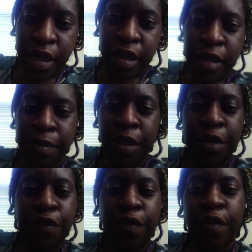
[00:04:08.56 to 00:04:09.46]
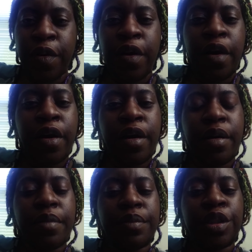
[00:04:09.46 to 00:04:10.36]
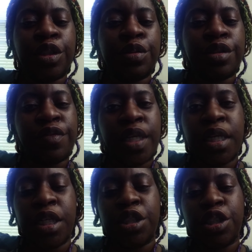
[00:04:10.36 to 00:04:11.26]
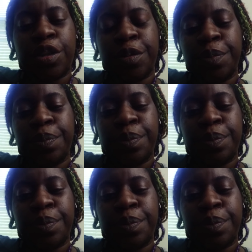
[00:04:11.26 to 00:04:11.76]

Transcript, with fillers: And I'm looking for um, shoes of that nature.